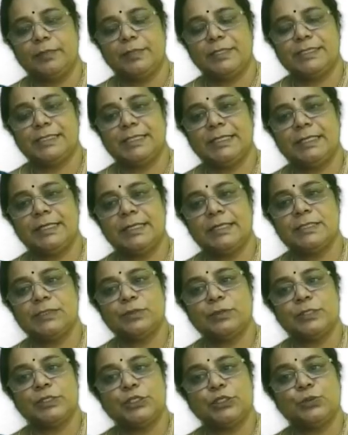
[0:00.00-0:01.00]
President has
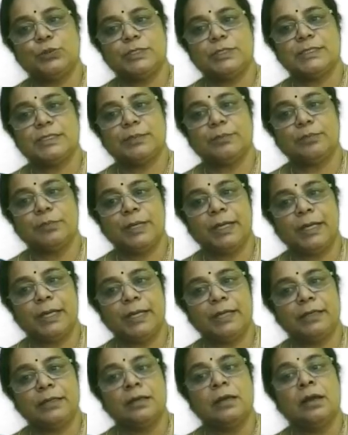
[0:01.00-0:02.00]
to issue a
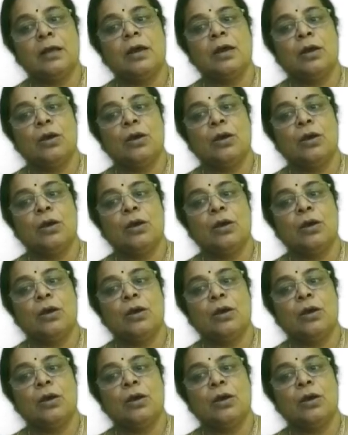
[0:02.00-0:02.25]
separate